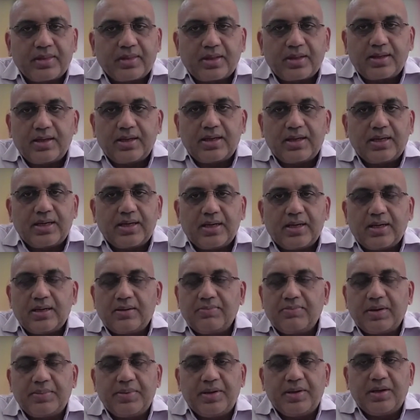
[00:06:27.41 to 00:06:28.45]

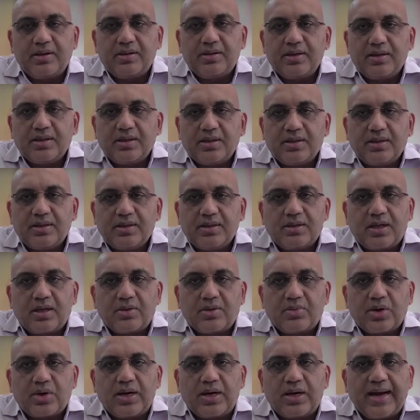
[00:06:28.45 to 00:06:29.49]
maybe
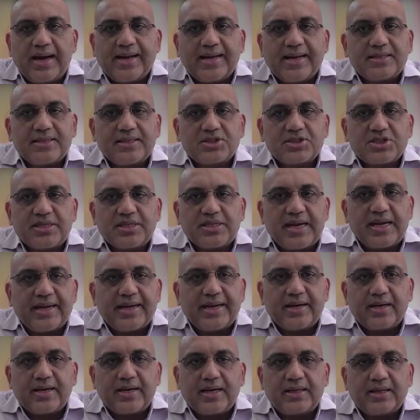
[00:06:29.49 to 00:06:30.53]
Reliance,
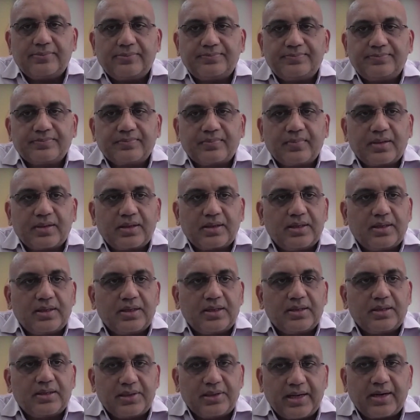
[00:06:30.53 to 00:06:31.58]
Naira,
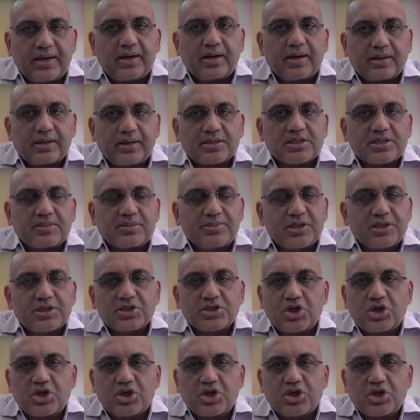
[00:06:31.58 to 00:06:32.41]
they are our customers.